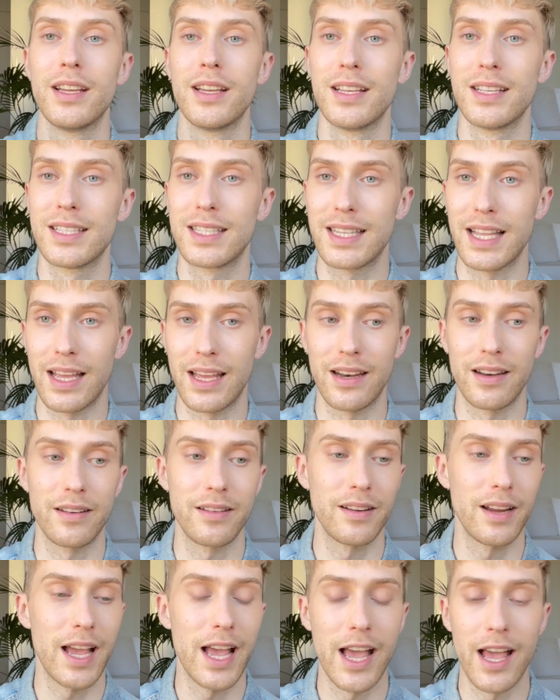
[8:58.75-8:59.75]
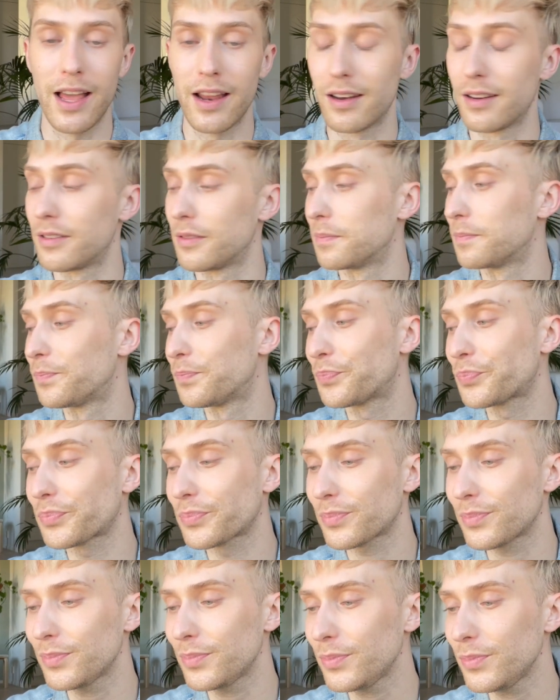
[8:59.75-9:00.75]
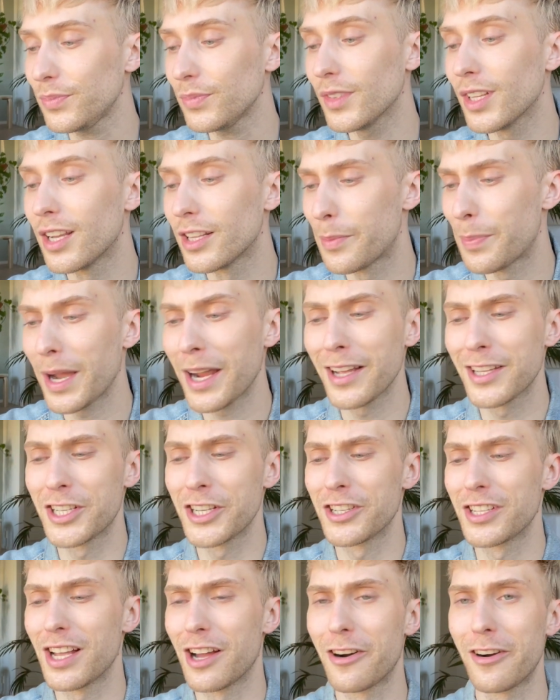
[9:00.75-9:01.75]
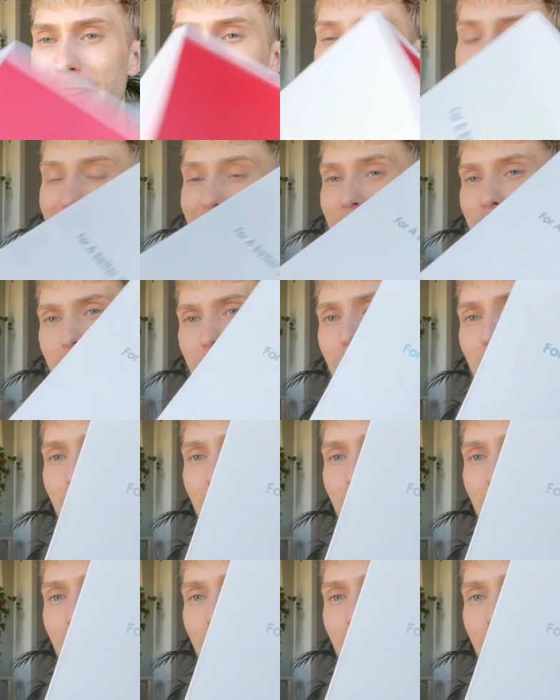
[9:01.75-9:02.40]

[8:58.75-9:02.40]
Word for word: send and the packages are extremely